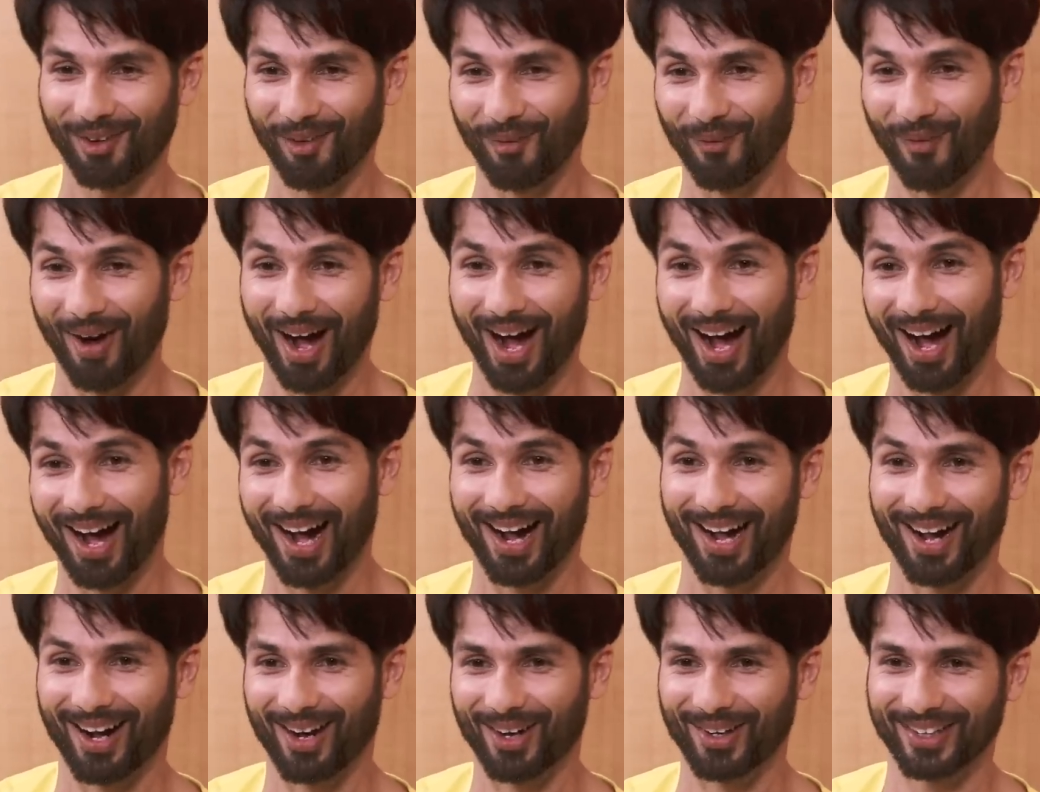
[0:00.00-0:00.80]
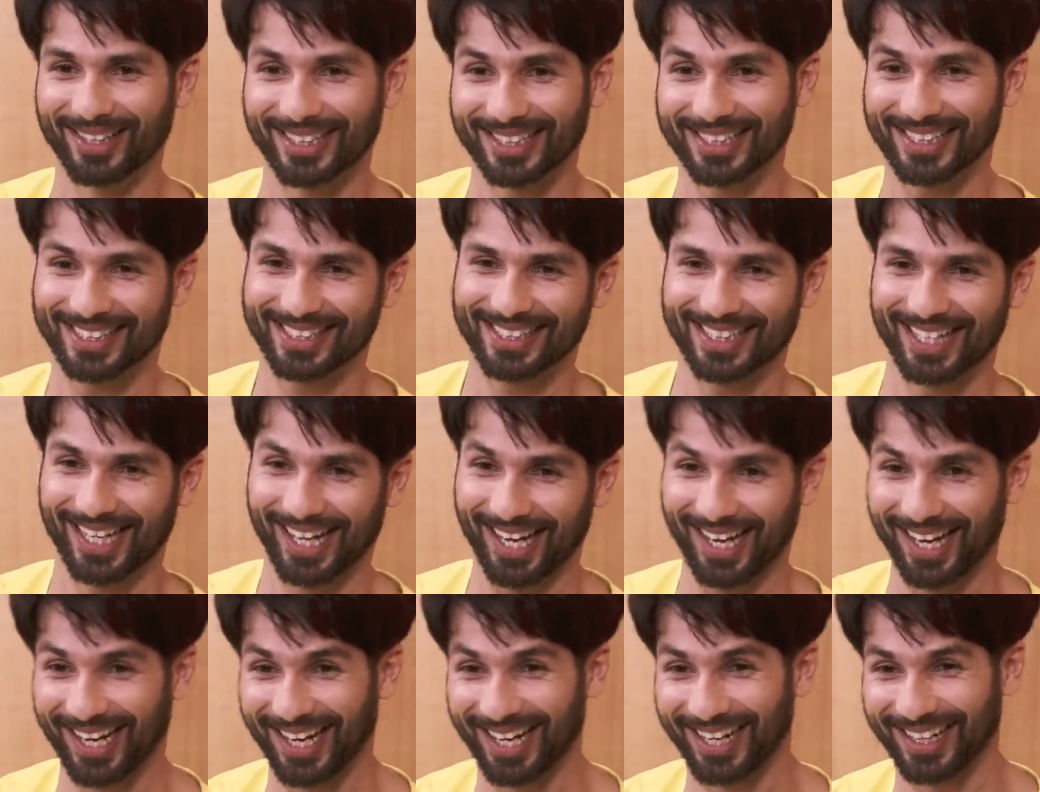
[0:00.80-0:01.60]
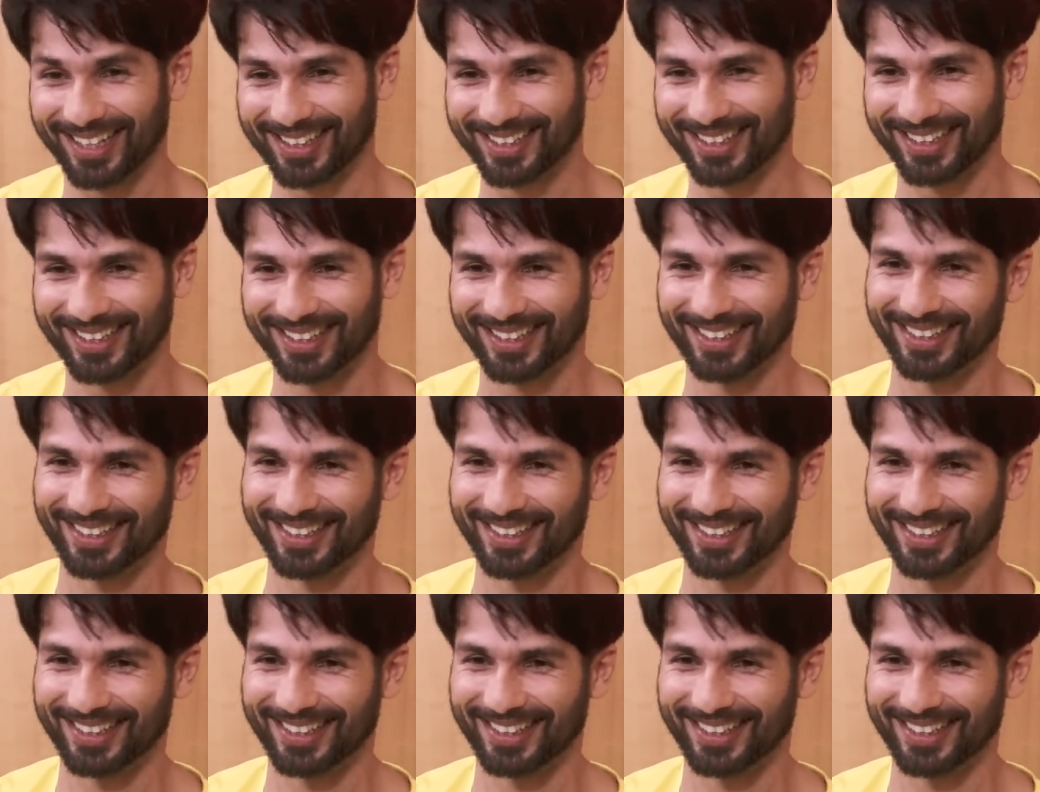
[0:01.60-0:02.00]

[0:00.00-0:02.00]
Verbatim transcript: Wow, this is great.